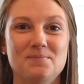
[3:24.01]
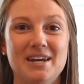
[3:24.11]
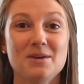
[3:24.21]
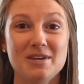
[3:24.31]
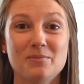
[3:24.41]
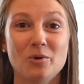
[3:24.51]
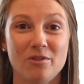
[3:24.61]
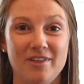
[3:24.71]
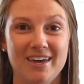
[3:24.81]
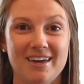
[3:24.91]
many people
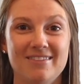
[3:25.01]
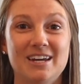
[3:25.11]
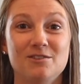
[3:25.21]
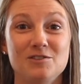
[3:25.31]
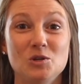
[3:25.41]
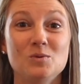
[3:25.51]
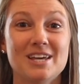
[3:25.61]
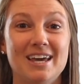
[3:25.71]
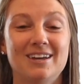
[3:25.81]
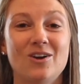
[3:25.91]
think that if you take an